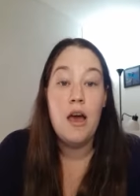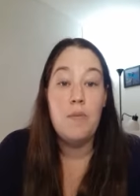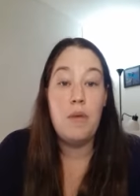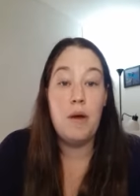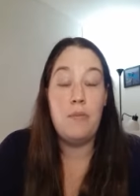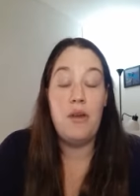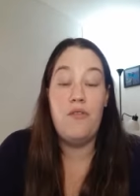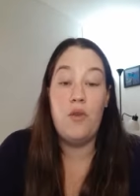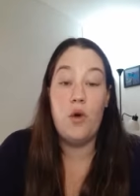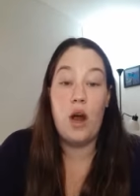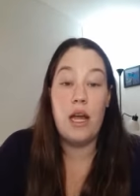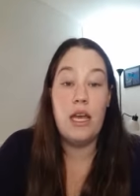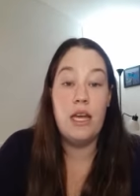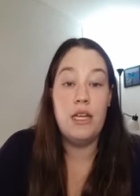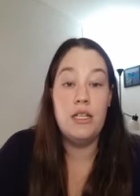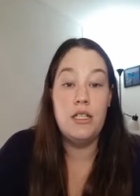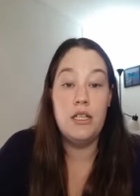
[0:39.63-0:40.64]
But before I
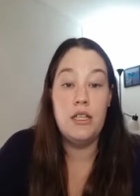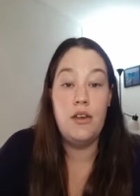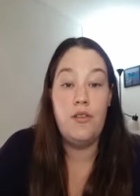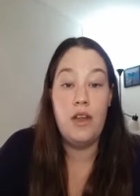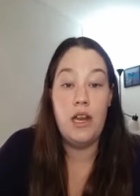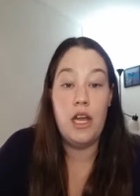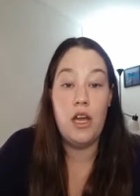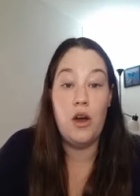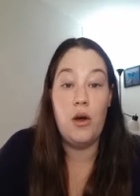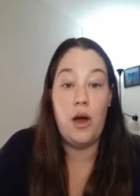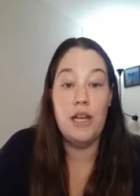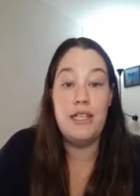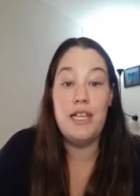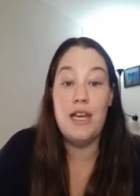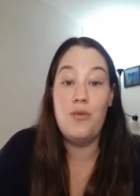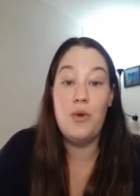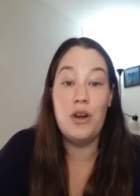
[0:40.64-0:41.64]
get into the video, I
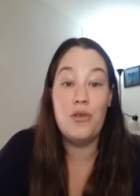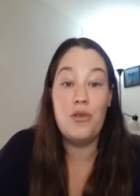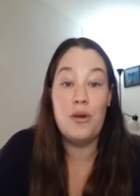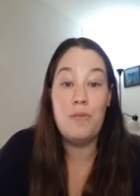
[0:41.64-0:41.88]
did want to